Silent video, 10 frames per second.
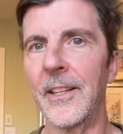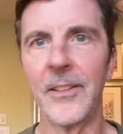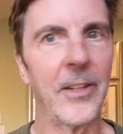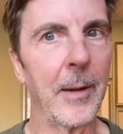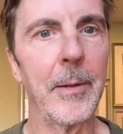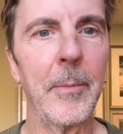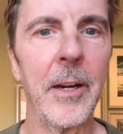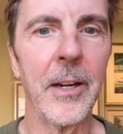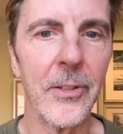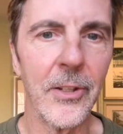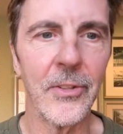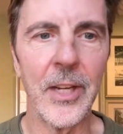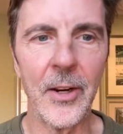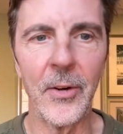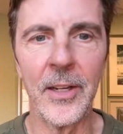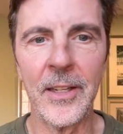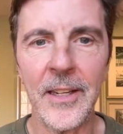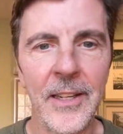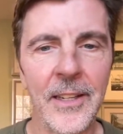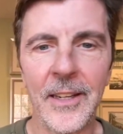gummy bears, etc.,
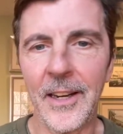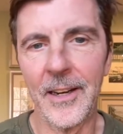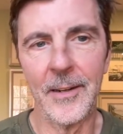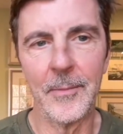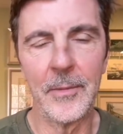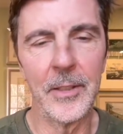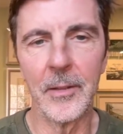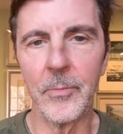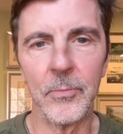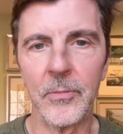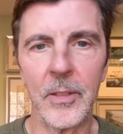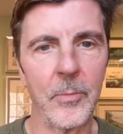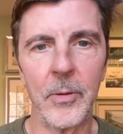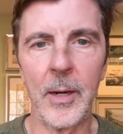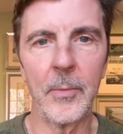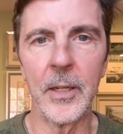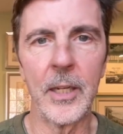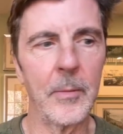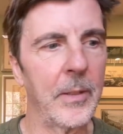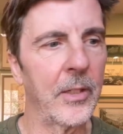um, you're you're probably
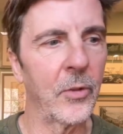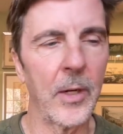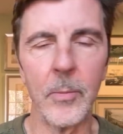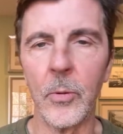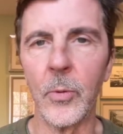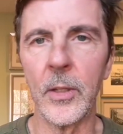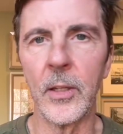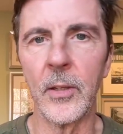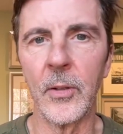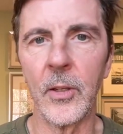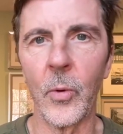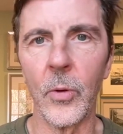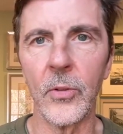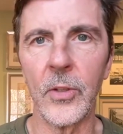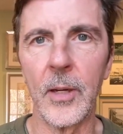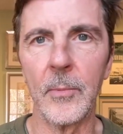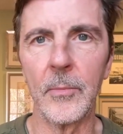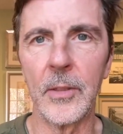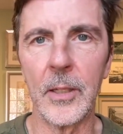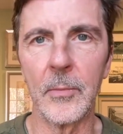going to be in trouble when the, the courts
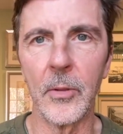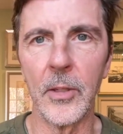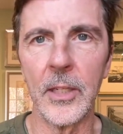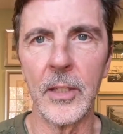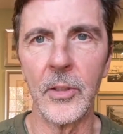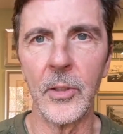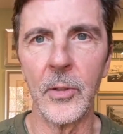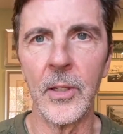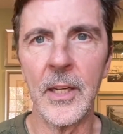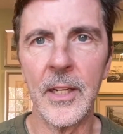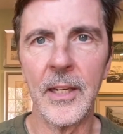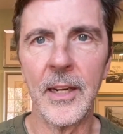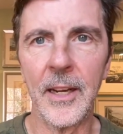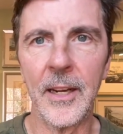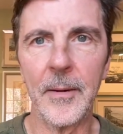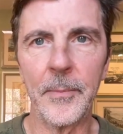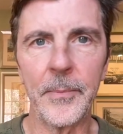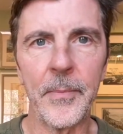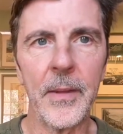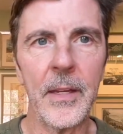come come to look at you. Um,
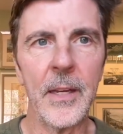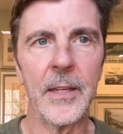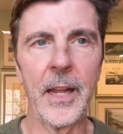now